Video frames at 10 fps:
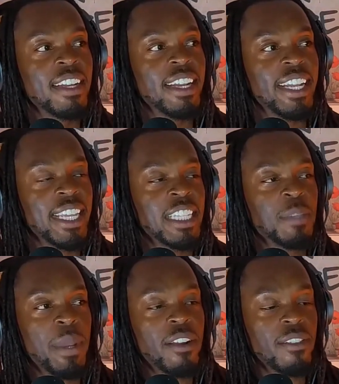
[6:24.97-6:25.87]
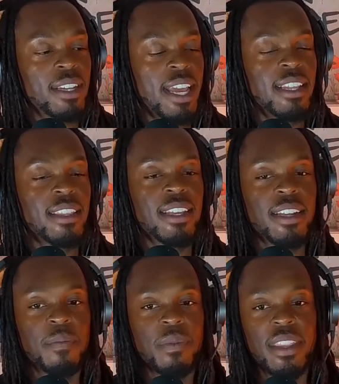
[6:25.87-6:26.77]

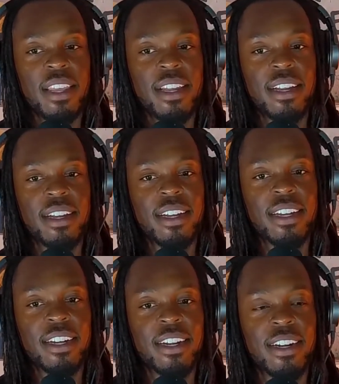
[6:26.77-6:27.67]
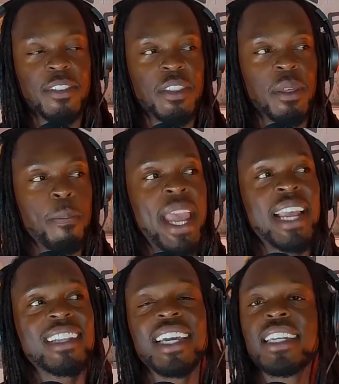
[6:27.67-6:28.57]
anything. The
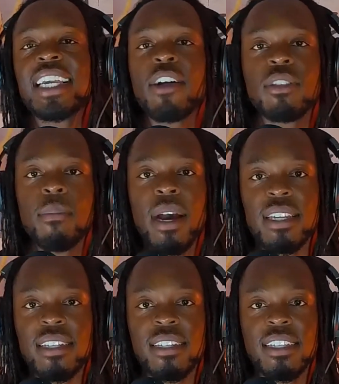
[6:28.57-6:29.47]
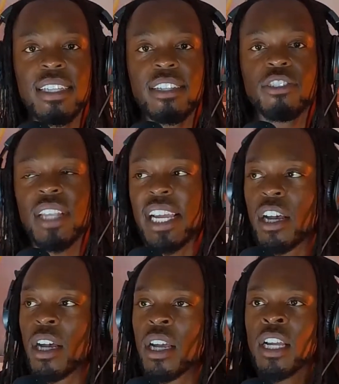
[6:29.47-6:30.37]
bank lending out the money. There's like
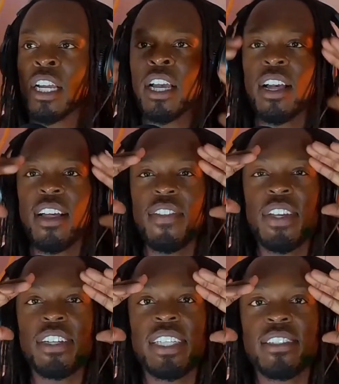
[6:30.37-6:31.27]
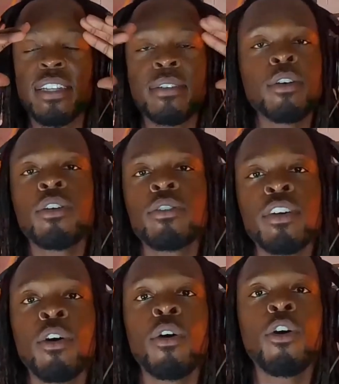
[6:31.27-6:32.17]
there's
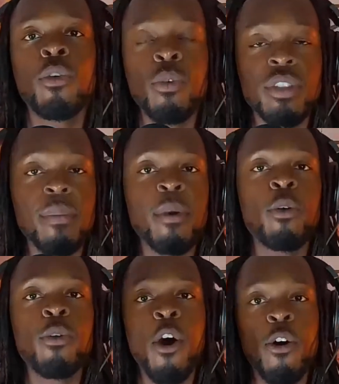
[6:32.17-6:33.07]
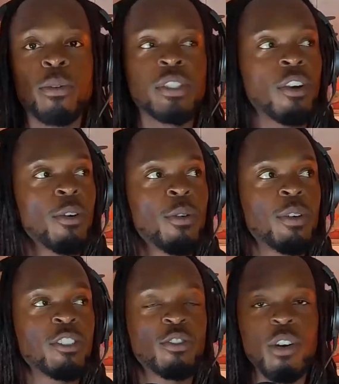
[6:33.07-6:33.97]
who owns or who
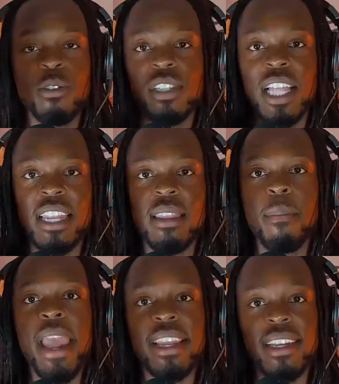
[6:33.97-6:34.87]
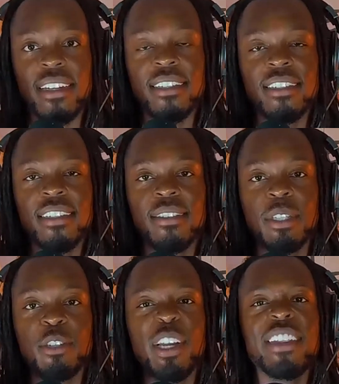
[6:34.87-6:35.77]
controls a lot of the banking. When
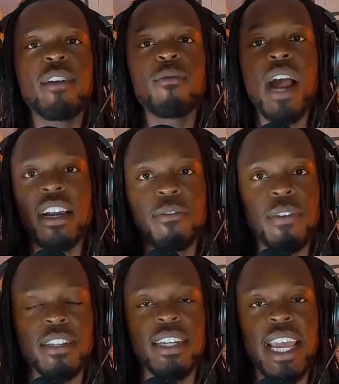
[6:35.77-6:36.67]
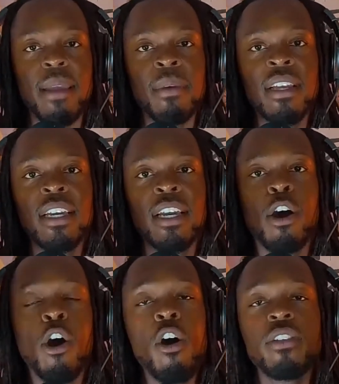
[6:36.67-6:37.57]
you hear that Rockefeller name,
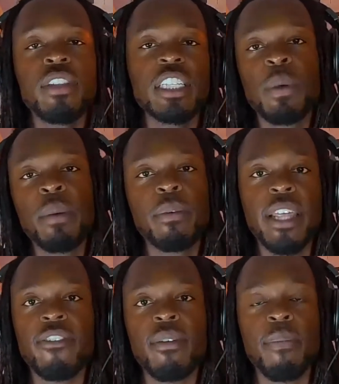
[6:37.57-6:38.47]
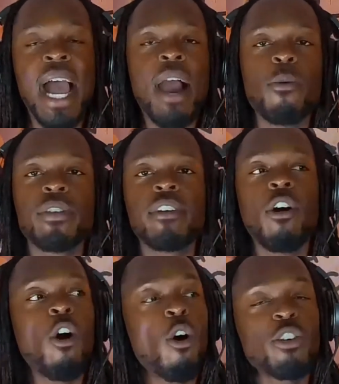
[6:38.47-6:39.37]
all these people that are in power, they're
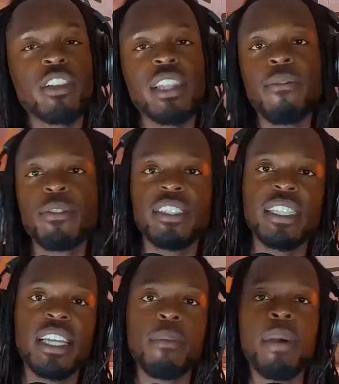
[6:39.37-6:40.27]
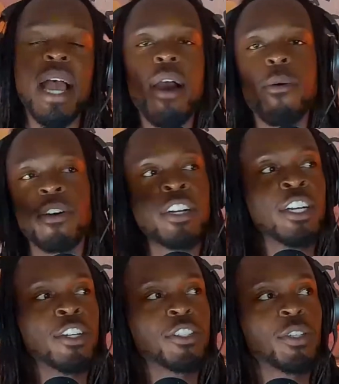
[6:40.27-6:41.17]
all leveraging their power
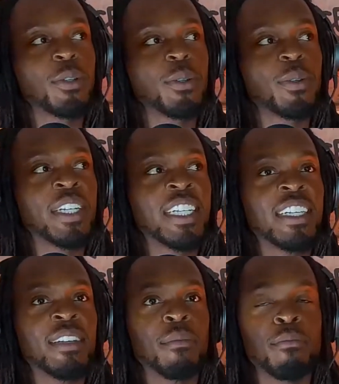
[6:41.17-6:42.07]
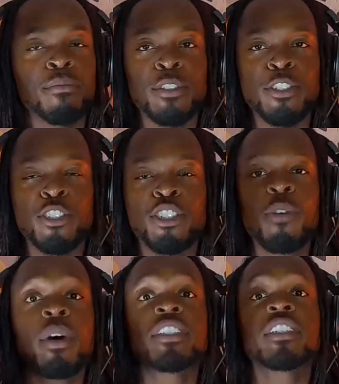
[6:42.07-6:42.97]
to
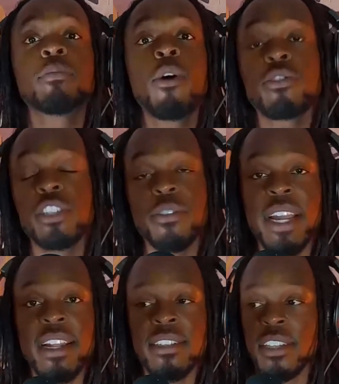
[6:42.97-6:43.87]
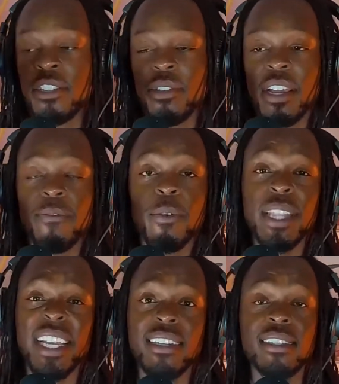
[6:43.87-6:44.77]
show us smoke screens. So therefore
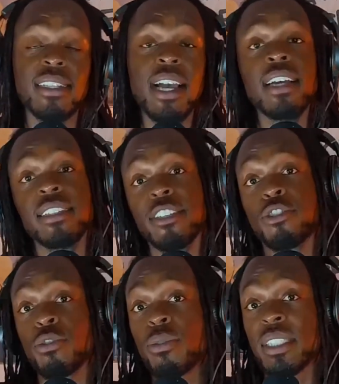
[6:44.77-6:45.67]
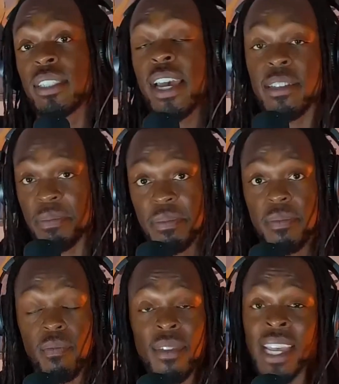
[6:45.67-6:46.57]
they can disguise their true intent.
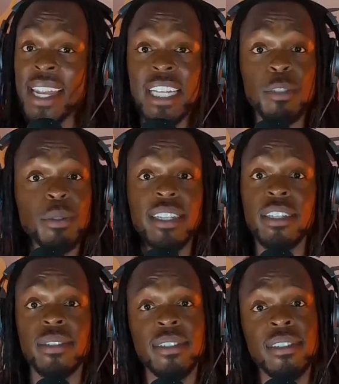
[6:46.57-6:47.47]
And that's what they do.